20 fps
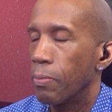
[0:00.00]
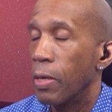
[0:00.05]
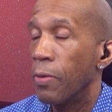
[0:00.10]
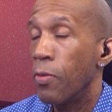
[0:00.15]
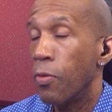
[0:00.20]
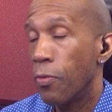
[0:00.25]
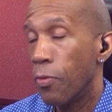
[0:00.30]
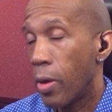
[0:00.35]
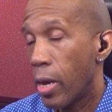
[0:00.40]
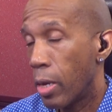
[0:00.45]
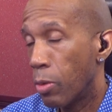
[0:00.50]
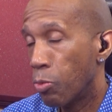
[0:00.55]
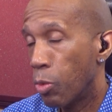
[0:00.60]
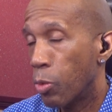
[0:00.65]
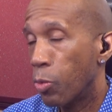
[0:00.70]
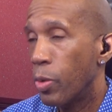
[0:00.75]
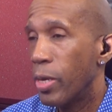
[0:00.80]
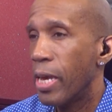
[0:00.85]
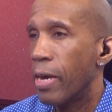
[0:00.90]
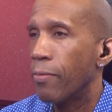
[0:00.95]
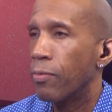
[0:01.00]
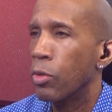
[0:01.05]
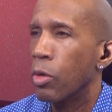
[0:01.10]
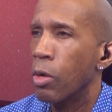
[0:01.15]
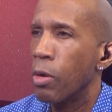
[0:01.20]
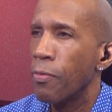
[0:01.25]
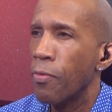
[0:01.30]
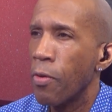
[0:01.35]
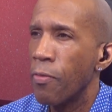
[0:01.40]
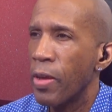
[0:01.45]
If you find what we
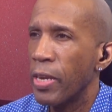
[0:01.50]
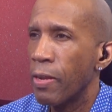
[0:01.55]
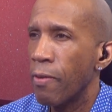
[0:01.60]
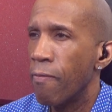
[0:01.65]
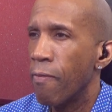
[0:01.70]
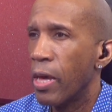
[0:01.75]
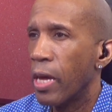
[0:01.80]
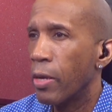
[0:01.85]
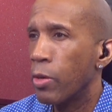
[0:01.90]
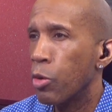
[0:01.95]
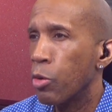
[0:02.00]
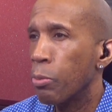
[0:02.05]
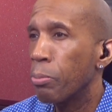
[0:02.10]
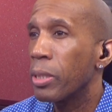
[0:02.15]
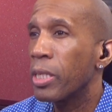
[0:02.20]
have to offer of any value,